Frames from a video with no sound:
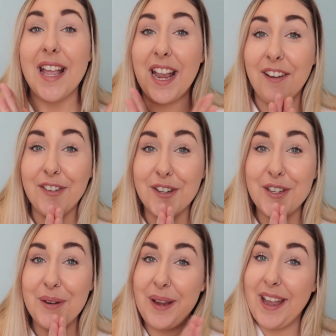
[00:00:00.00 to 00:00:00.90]
If you're
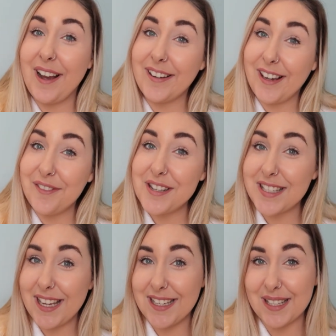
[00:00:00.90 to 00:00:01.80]
new here, I'd love you
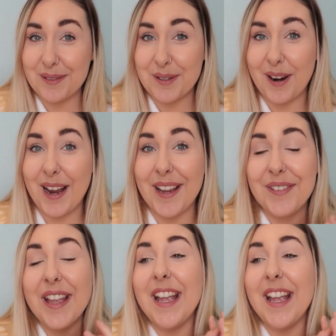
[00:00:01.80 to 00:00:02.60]
to hit subscribe.